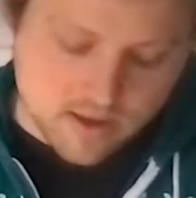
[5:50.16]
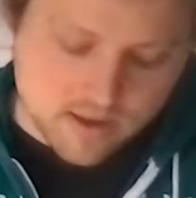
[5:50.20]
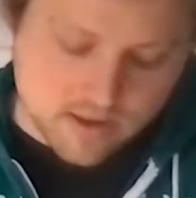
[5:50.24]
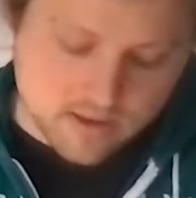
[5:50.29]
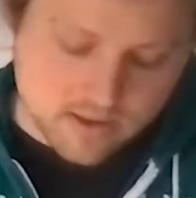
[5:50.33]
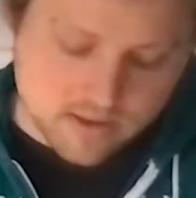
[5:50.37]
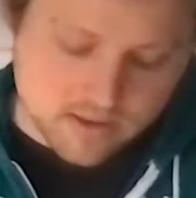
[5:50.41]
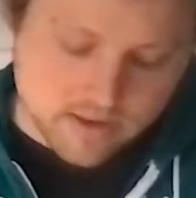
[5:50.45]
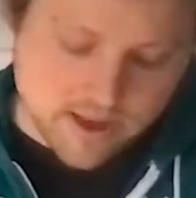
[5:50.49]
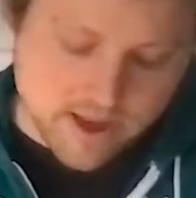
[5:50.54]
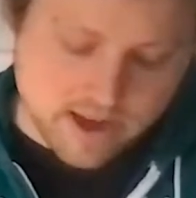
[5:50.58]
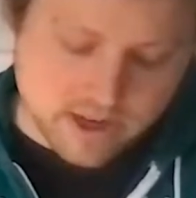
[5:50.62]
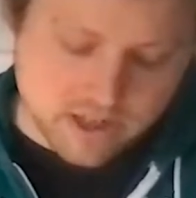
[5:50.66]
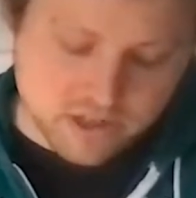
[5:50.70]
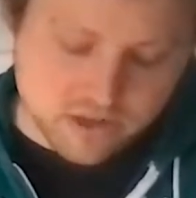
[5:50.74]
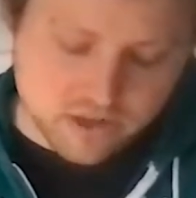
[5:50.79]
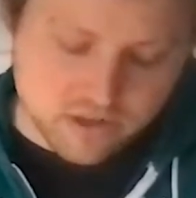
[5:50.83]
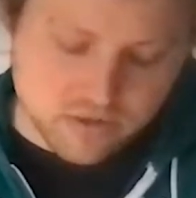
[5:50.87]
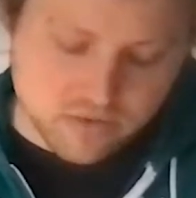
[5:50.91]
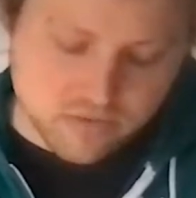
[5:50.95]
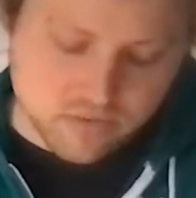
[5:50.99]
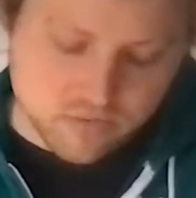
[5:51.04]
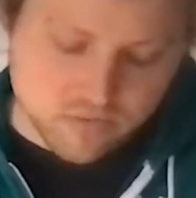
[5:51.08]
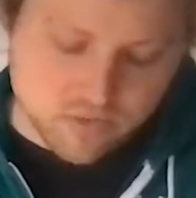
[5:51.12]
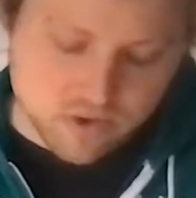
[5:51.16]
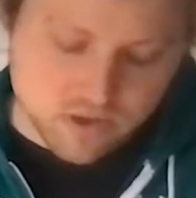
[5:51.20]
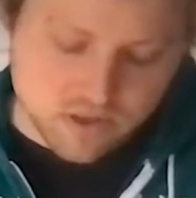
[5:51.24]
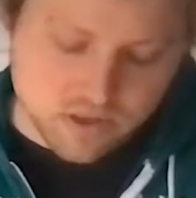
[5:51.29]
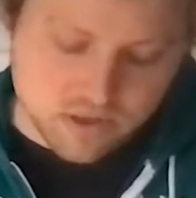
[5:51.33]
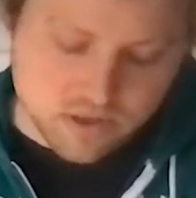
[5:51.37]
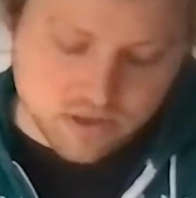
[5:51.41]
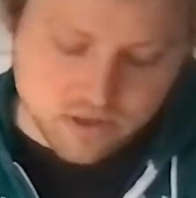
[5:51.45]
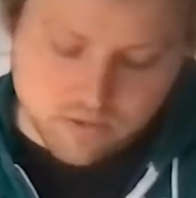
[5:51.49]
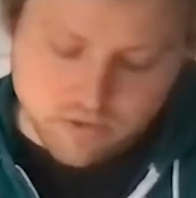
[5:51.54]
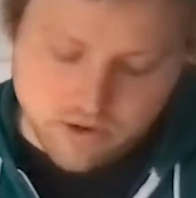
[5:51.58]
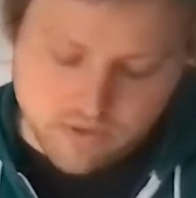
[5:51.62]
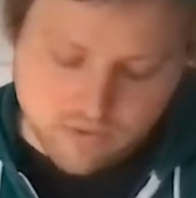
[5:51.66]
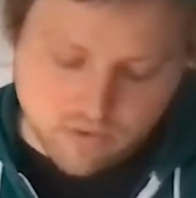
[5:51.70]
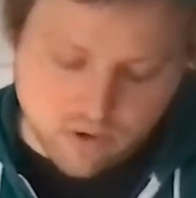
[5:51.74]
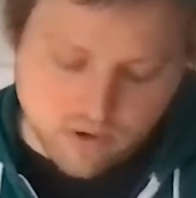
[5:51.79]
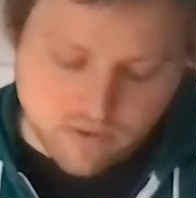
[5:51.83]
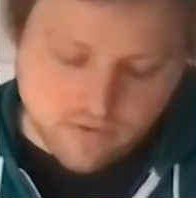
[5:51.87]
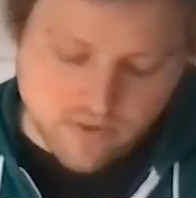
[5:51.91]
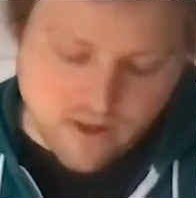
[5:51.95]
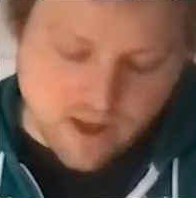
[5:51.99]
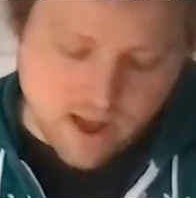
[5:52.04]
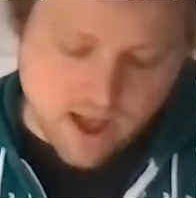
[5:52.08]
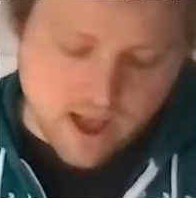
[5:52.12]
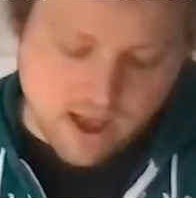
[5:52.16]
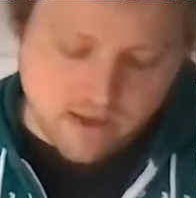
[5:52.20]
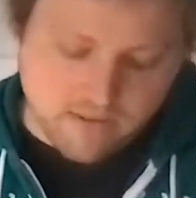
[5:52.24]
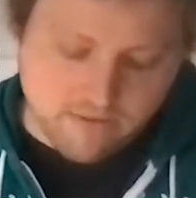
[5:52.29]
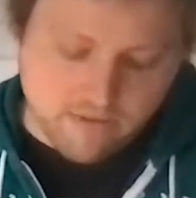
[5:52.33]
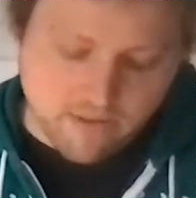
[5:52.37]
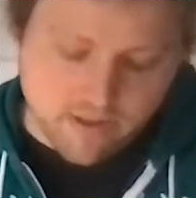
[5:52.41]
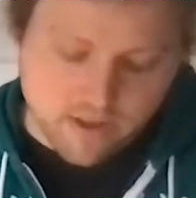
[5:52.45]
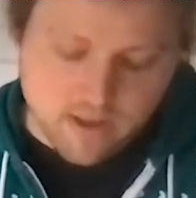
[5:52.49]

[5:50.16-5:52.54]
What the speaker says: slash 1, 2, 3, 4, 5.